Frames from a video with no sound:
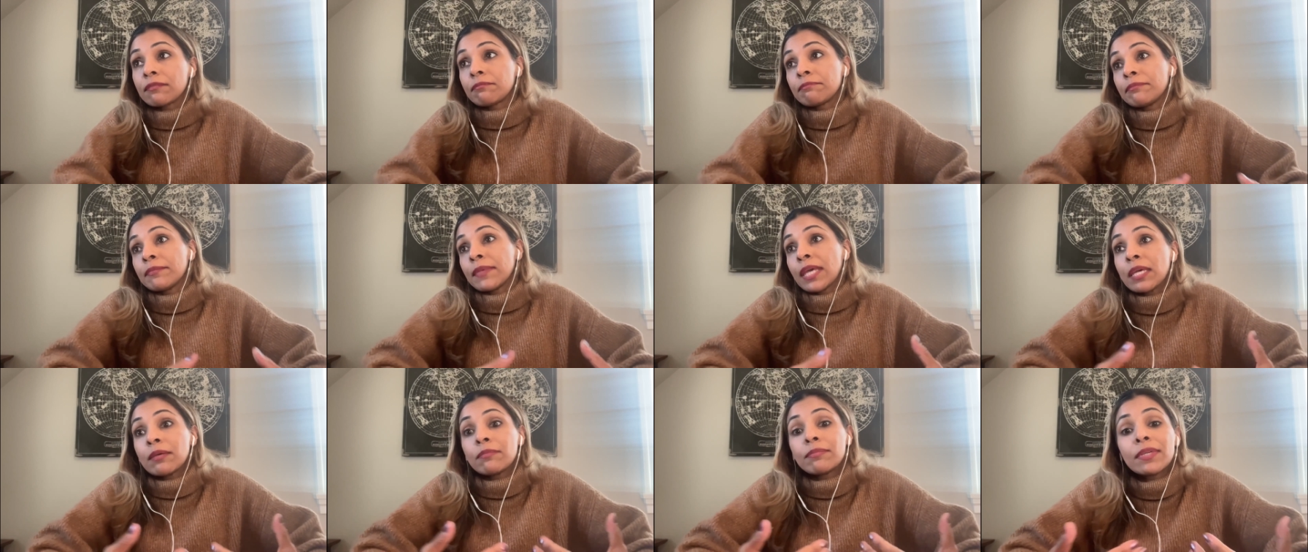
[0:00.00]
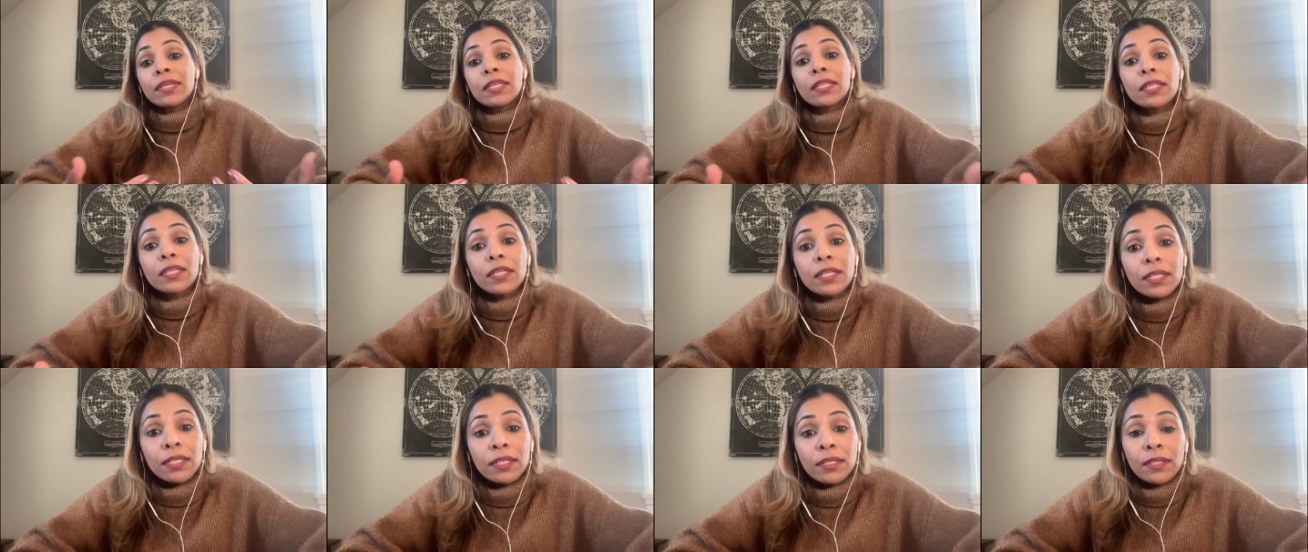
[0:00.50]
maybe
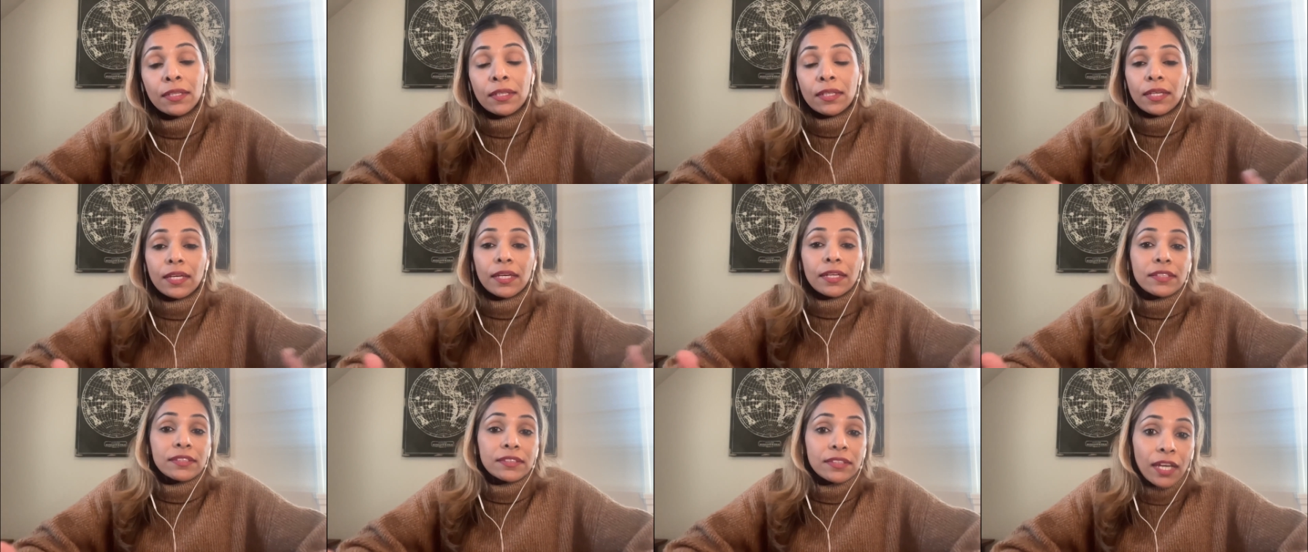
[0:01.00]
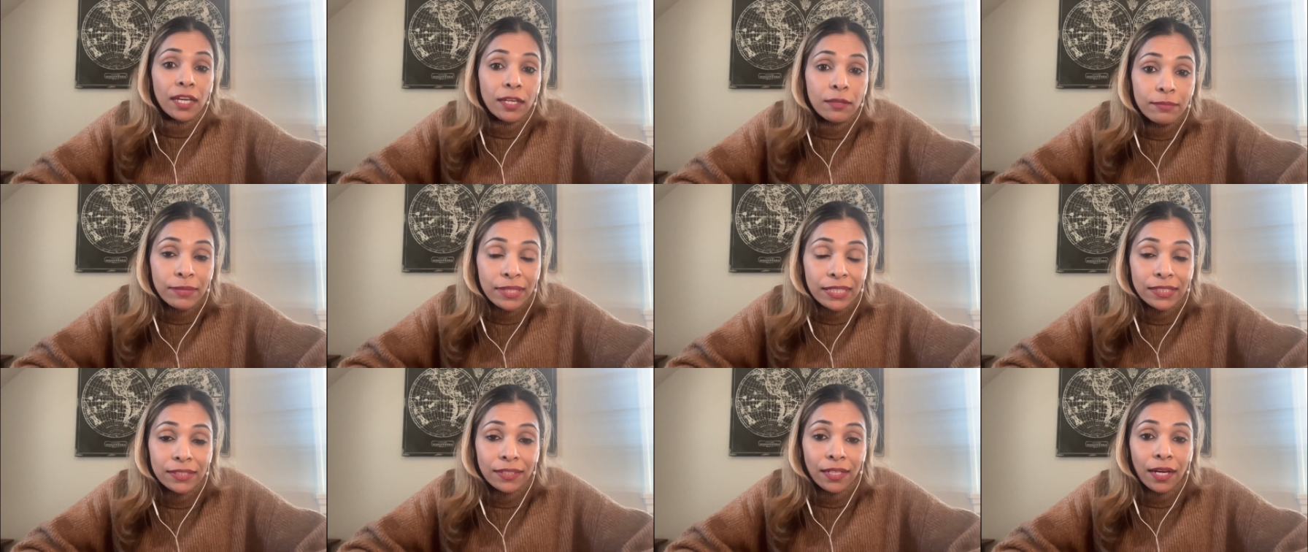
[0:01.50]
the
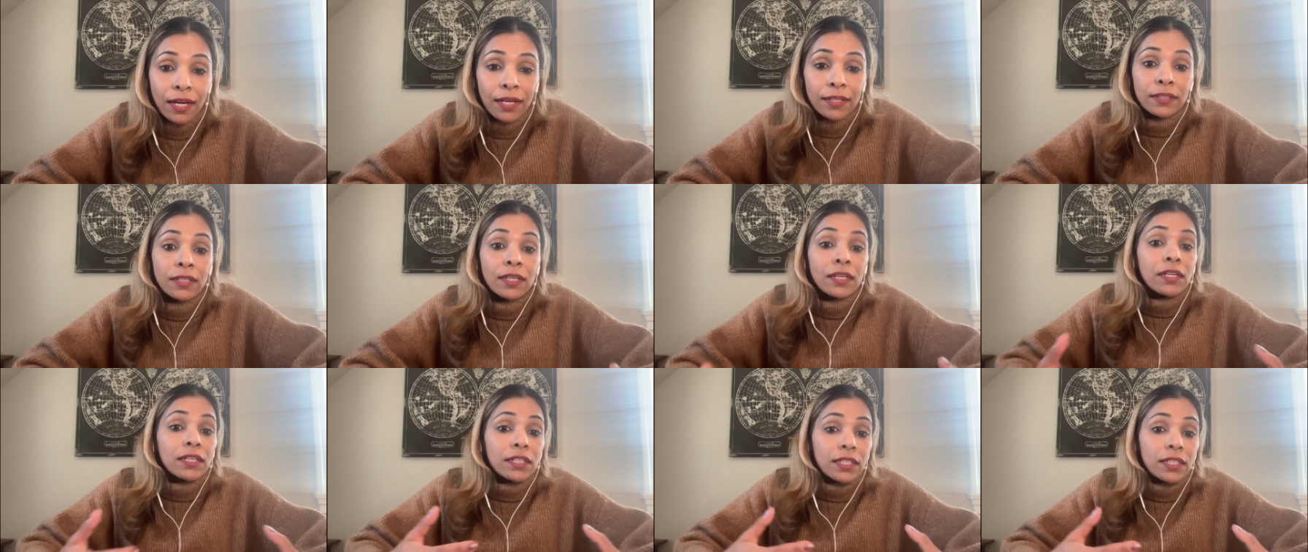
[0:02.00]
excitement's gone,